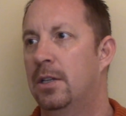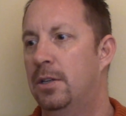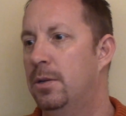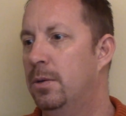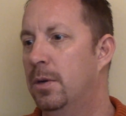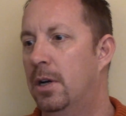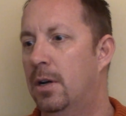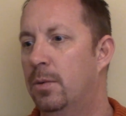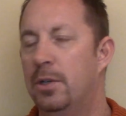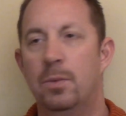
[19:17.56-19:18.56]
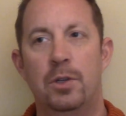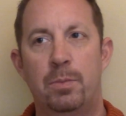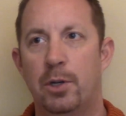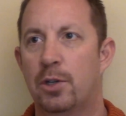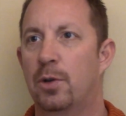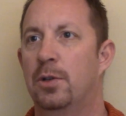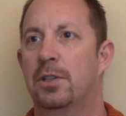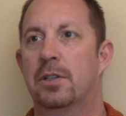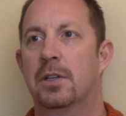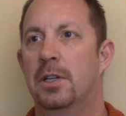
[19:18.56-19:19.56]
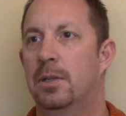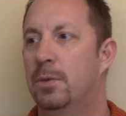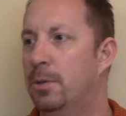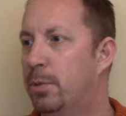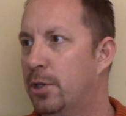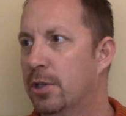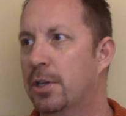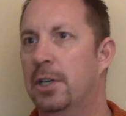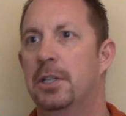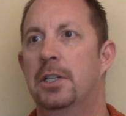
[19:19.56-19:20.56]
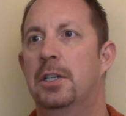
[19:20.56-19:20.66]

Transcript: to, when you put your holster on, when you put your gun in,